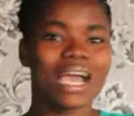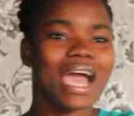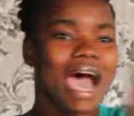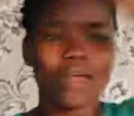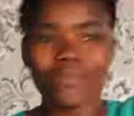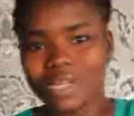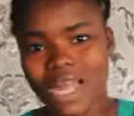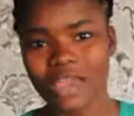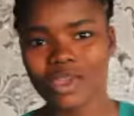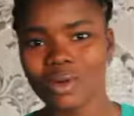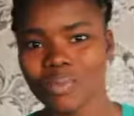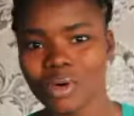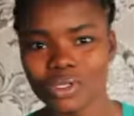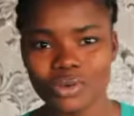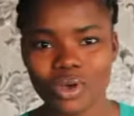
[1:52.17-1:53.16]
Carry that
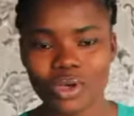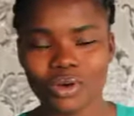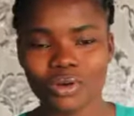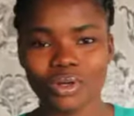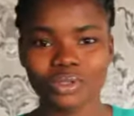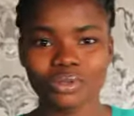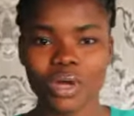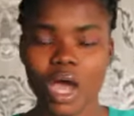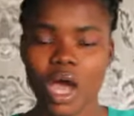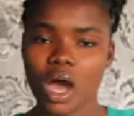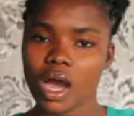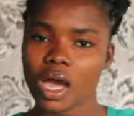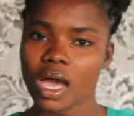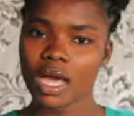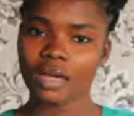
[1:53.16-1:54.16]
your boss go Ikorodu.
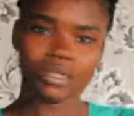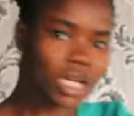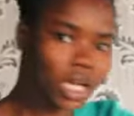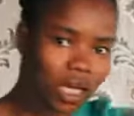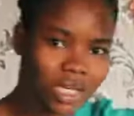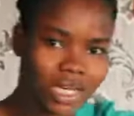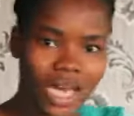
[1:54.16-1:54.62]
Carry the